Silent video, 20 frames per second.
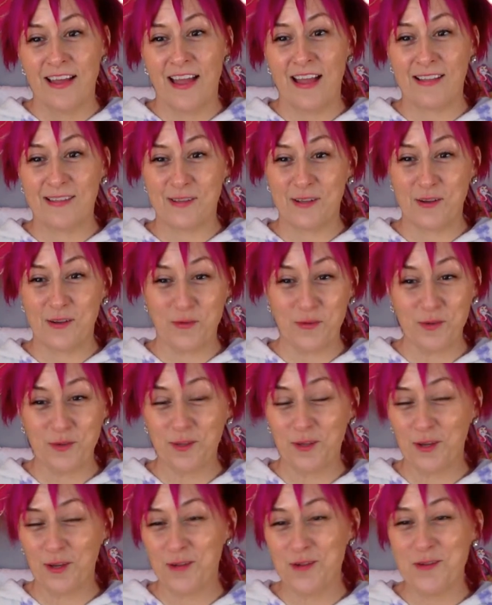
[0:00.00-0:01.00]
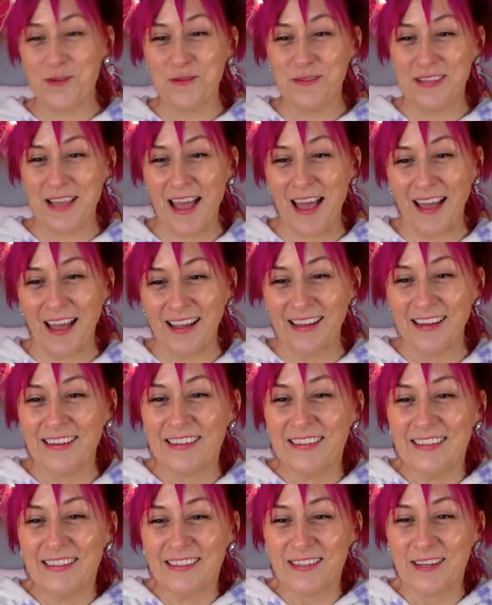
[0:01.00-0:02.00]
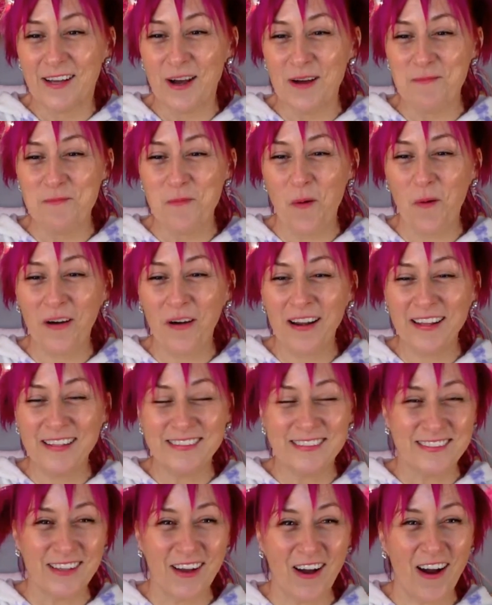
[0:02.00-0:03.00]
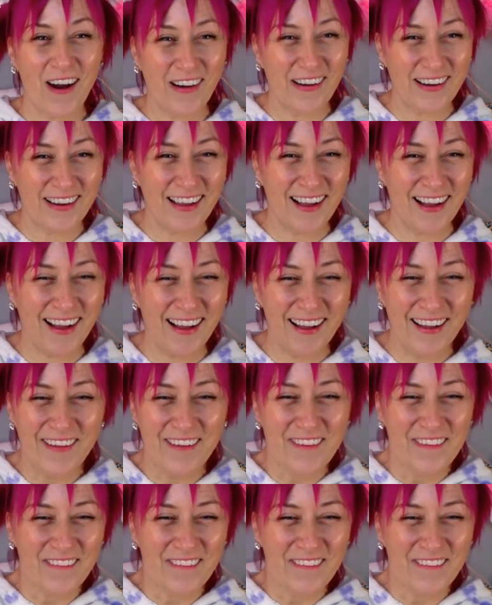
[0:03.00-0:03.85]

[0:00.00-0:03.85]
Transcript: It's a good new day. Good morning, Daria.